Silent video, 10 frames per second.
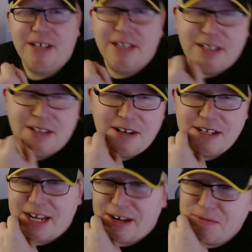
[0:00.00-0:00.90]
Turns
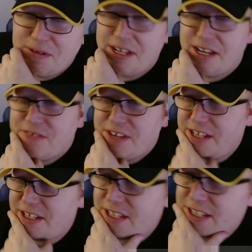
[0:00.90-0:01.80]
out we have
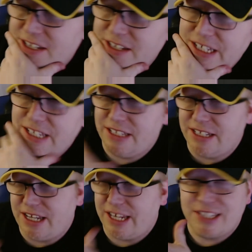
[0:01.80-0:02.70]
a
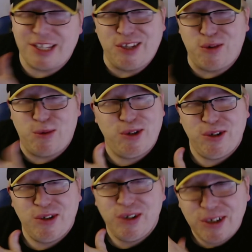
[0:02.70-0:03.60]

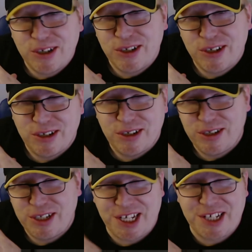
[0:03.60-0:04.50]
Twitter
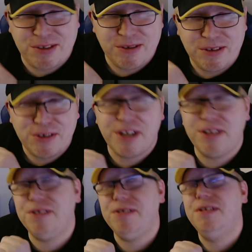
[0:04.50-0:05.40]
teaser
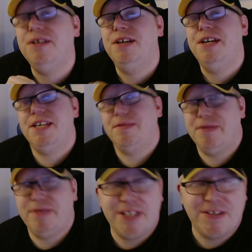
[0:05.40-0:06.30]
trailer been
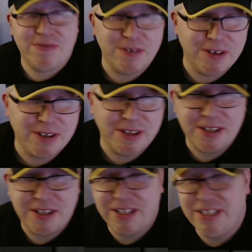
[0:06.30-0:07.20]
released for
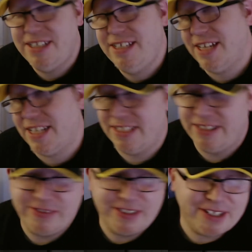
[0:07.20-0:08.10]
Godzilla
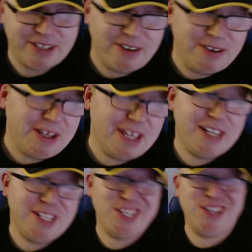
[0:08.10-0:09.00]
vs. Kong, and
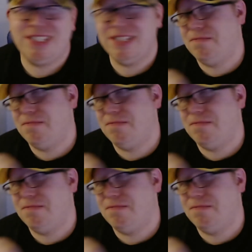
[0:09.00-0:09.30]
it's just some